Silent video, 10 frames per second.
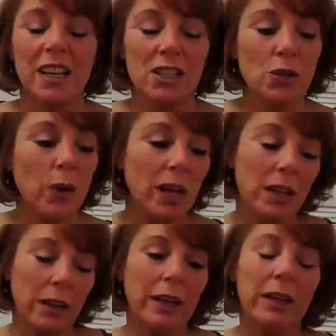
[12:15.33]
So
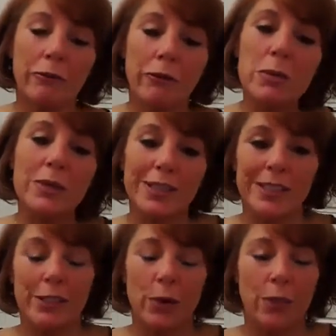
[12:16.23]
in a
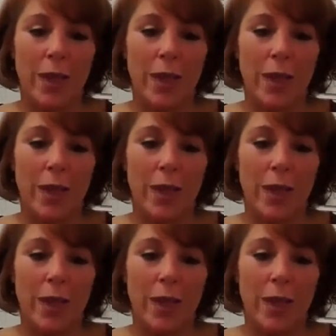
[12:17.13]
frequency zone,